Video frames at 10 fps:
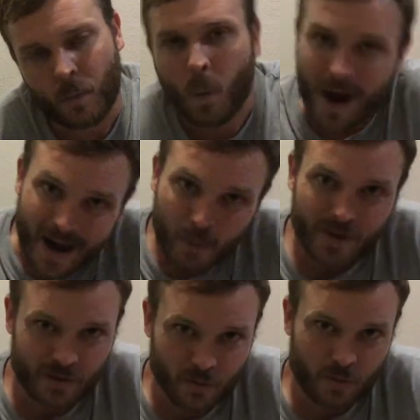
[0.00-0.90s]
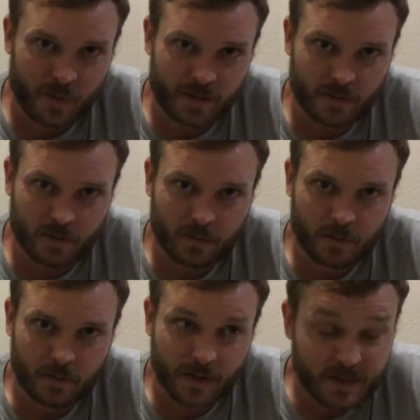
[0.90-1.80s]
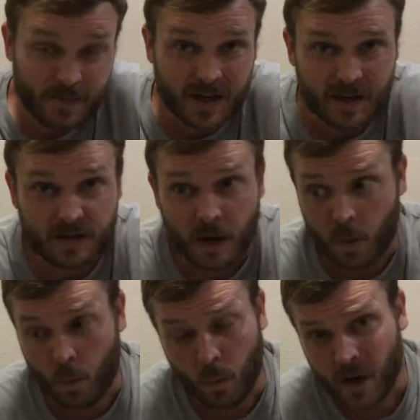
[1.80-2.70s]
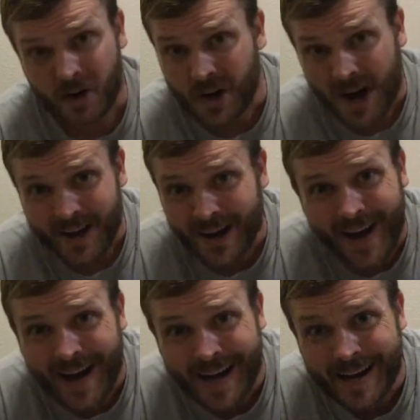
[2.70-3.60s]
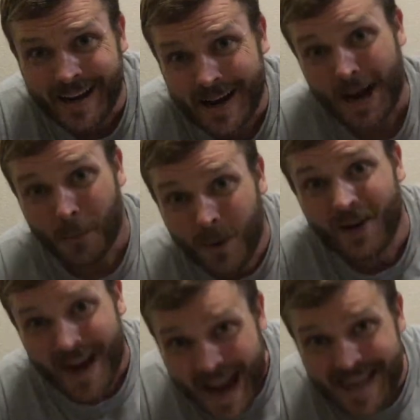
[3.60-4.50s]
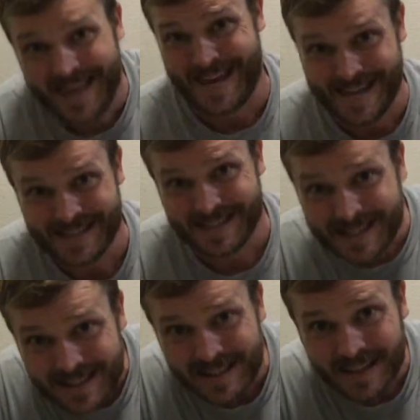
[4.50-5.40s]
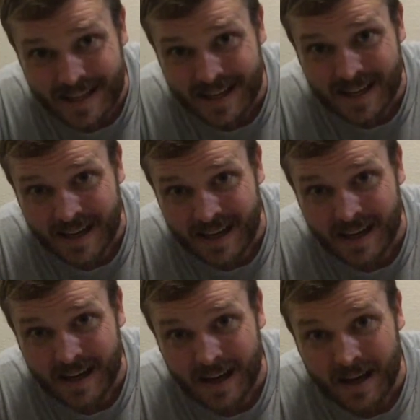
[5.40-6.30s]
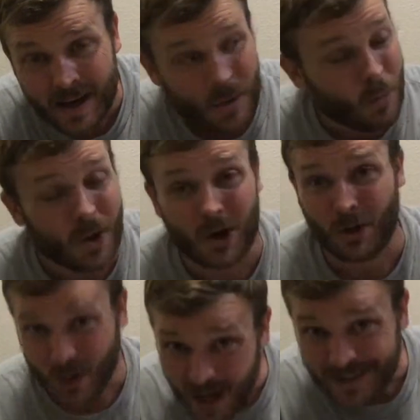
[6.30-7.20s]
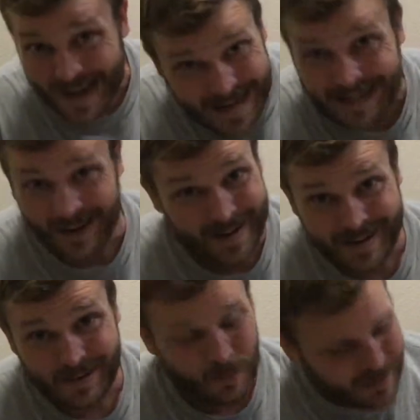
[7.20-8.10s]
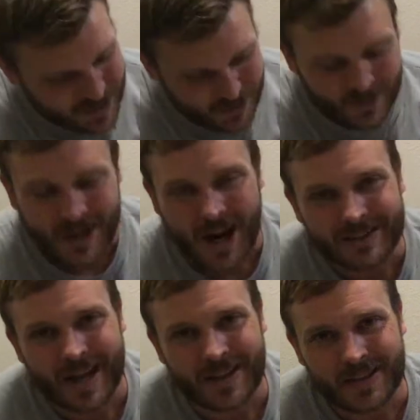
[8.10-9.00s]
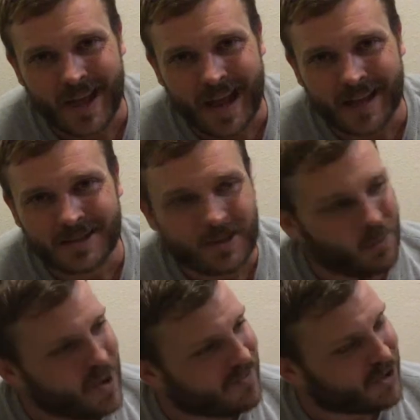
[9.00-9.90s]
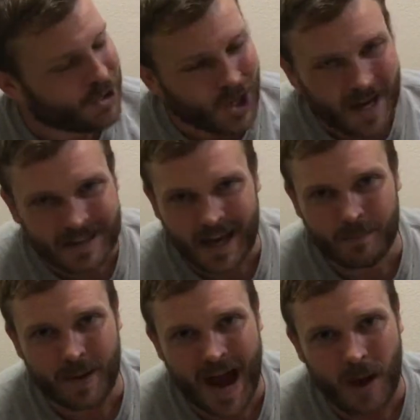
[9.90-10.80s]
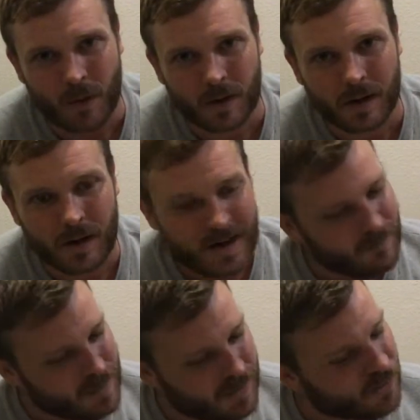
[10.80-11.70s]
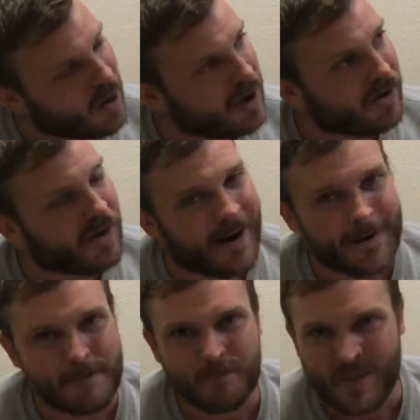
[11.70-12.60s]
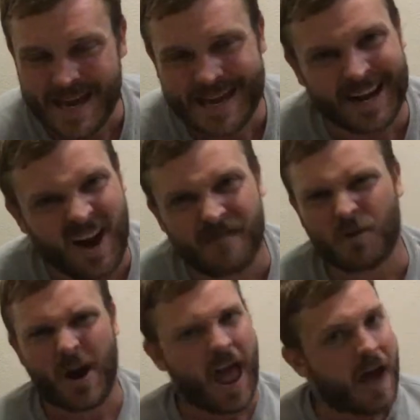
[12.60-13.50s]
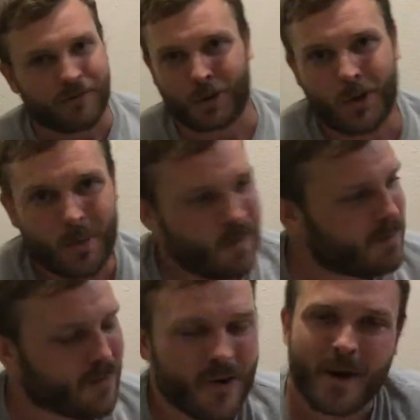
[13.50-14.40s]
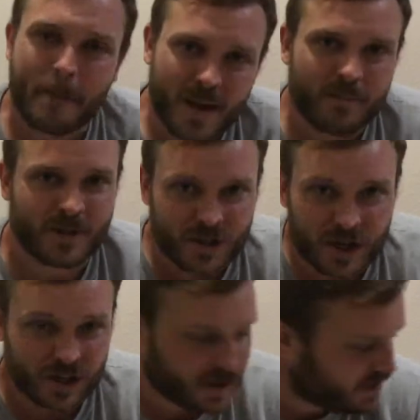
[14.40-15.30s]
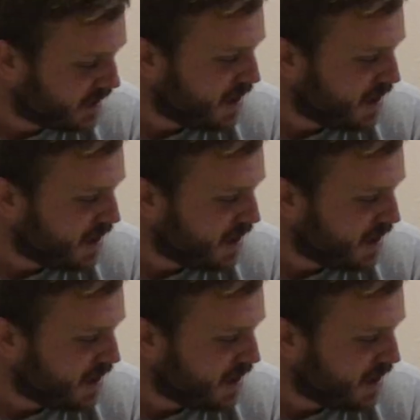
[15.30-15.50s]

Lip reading: why we do what we do. It's because we're not God. We're atheists. We're a lot like God. We do God-like things. We have God-like power. We've been running around being God forever. We've been running around being magicians.